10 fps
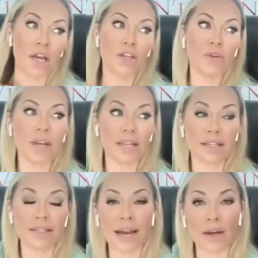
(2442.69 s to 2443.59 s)
You get
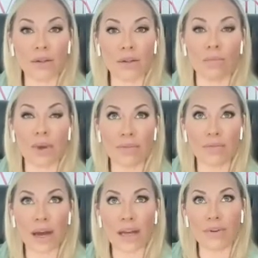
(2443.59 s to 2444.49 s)
to download my
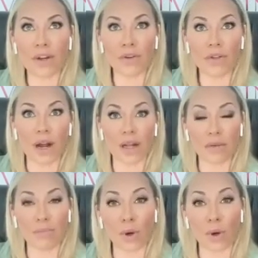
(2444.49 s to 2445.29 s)
$500